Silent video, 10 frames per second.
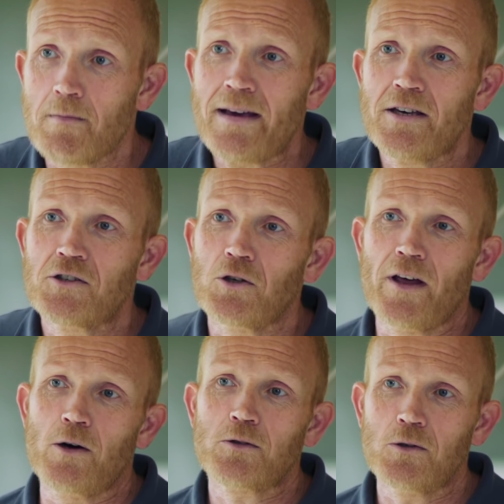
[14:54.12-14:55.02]
making sure
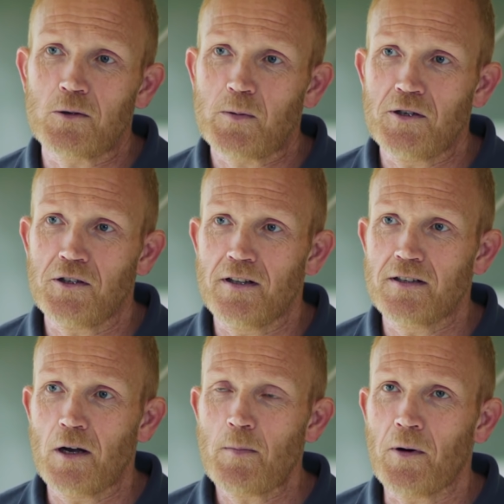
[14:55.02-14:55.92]
they all talk to each other. There's
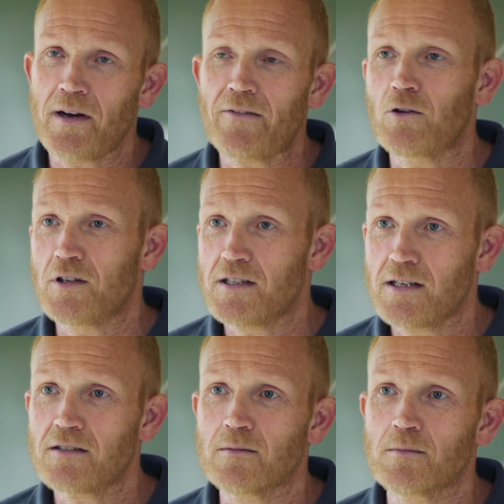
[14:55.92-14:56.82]
no point in having all these
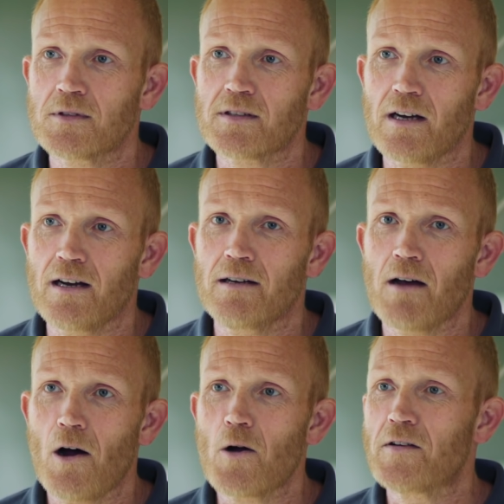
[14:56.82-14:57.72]
systems that are
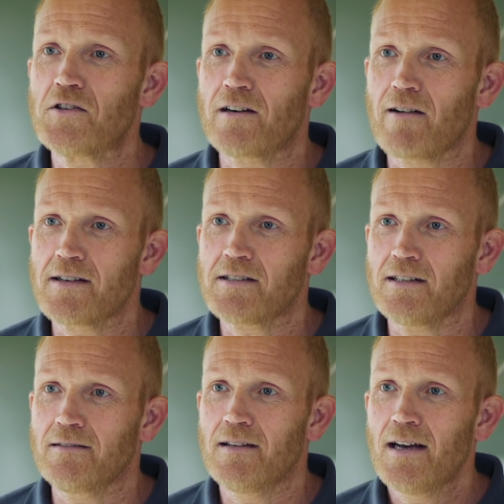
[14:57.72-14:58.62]

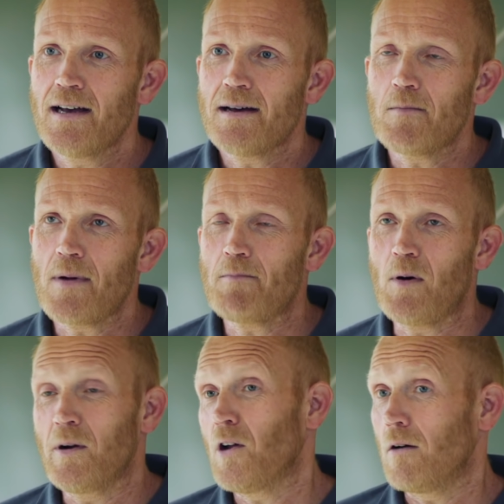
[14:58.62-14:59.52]
over-generating,
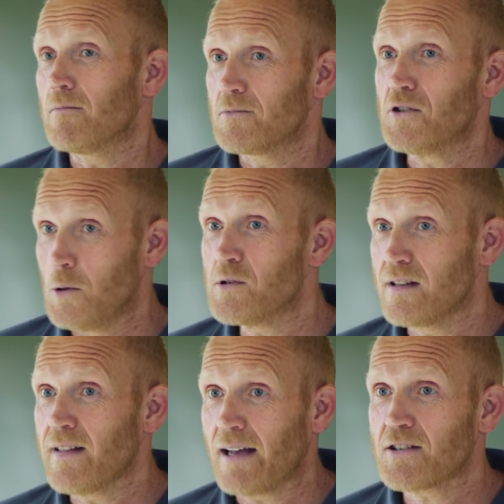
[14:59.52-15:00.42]
but we're not
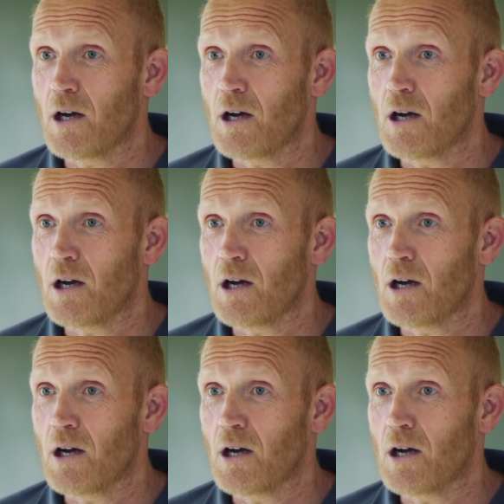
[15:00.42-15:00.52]
using that.